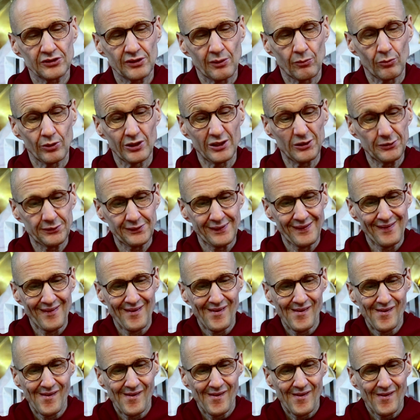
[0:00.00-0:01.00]
somewhere.
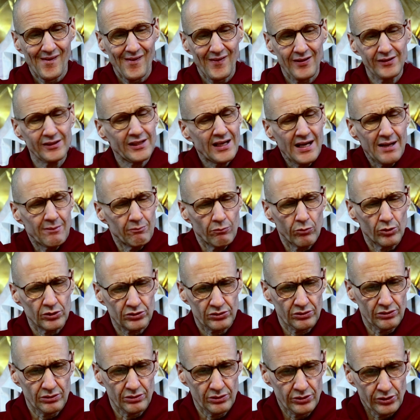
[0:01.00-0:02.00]
And the camp
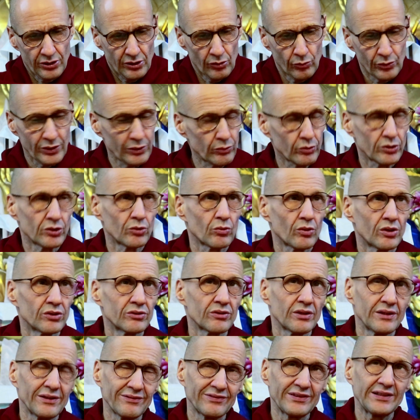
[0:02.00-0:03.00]
wasn't, we wouldn't want
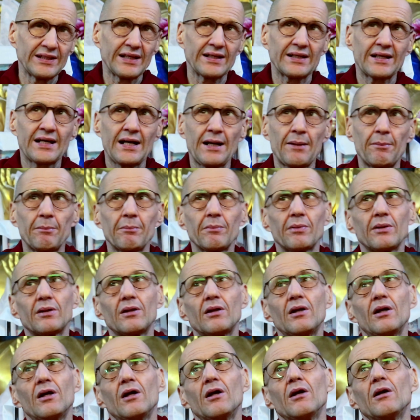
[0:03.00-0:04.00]
to live in that camp.
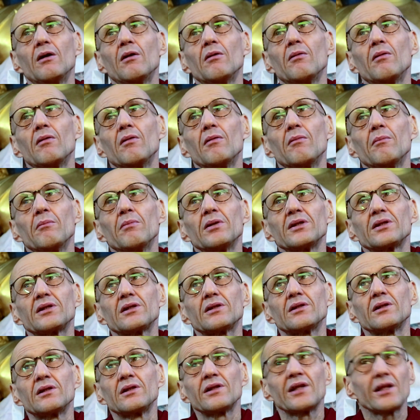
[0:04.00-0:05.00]
But,
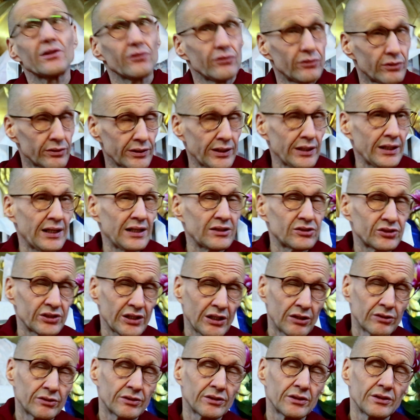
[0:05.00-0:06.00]
they had
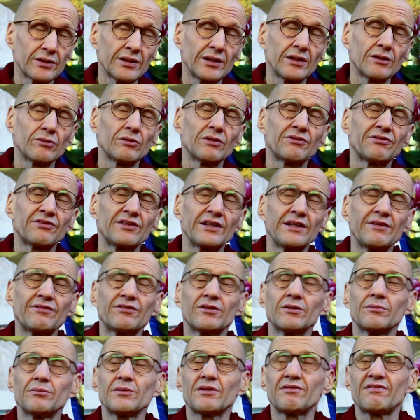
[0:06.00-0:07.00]
shelter. They were free
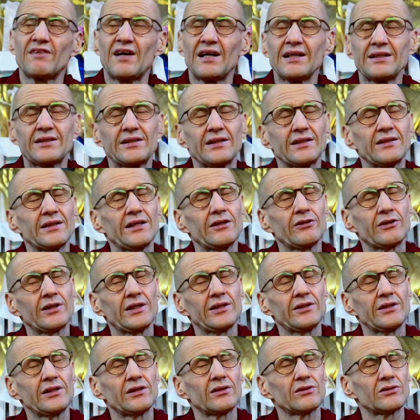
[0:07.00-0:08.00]
from the fighting. They were
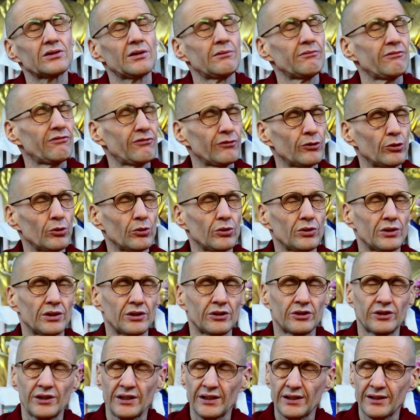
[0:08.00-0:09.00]
getting some food
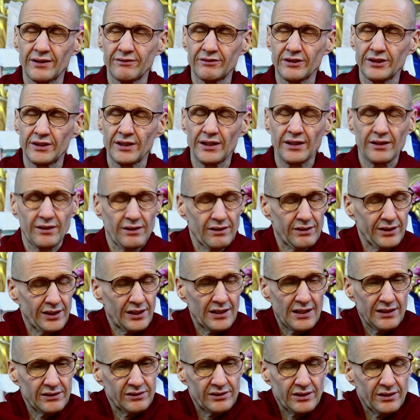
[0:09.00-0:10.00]
and drink every day. The
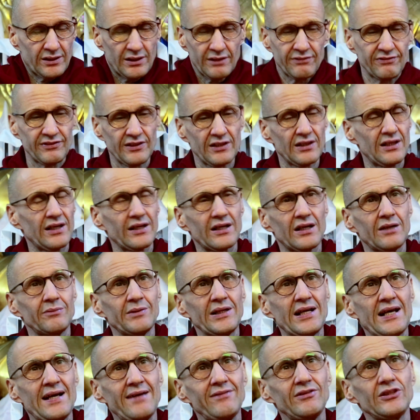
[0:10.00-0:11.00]
guy said, I feel like I'm
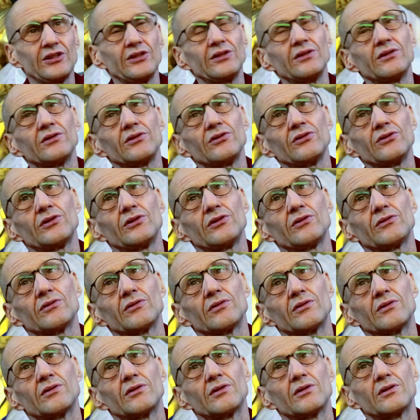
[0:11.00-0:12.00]
in heaven.
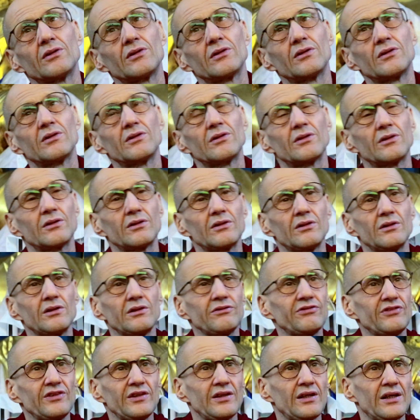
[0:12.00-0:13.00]
I
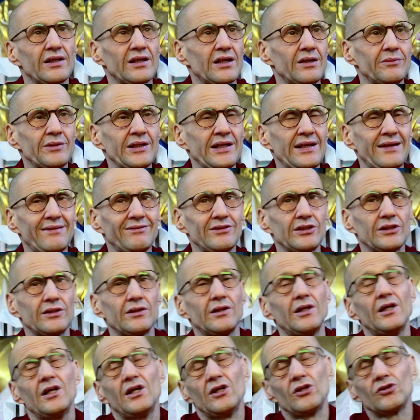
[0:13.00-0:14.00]
feel like I'm in heaven.
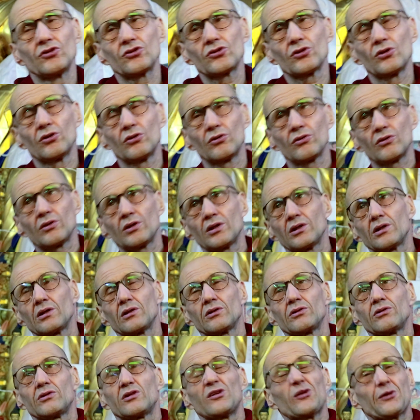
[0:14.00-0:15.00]
So,
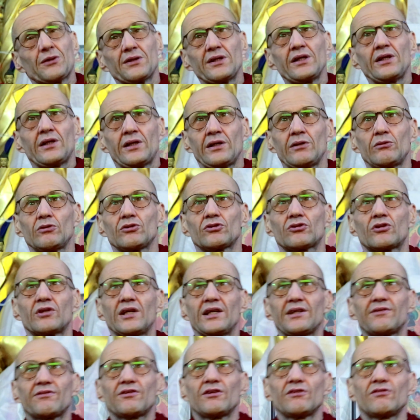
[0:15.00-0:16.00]
he was
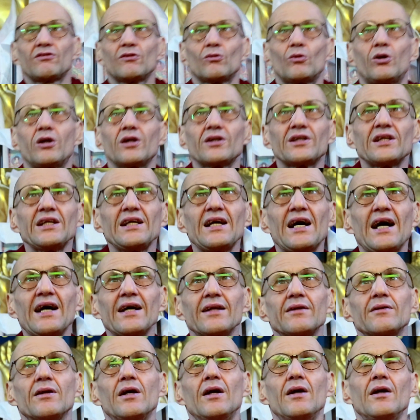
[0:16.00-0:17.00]
grateful for what he
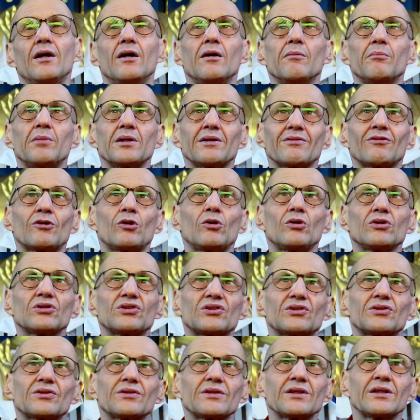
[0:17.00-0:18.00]
had. But of
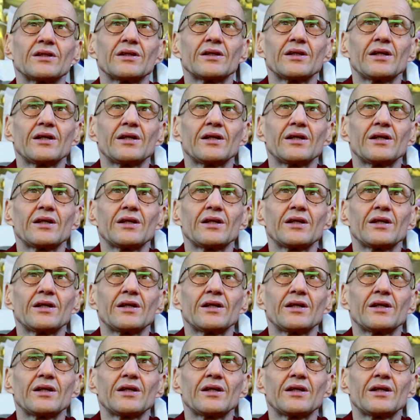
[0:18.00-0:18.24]
course,